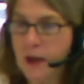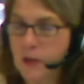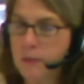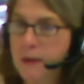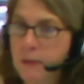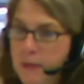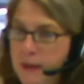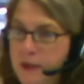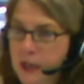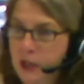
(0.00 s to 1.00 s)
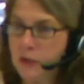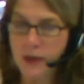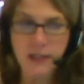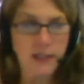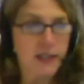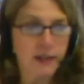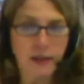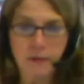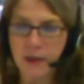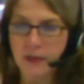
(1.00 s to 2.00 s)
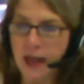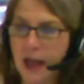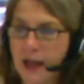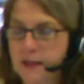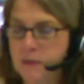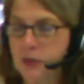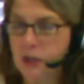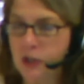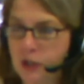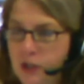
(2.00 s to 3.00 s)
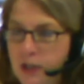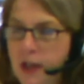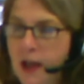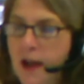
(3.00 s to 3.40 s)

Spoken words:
other people might be interested in them, and they add them to learn.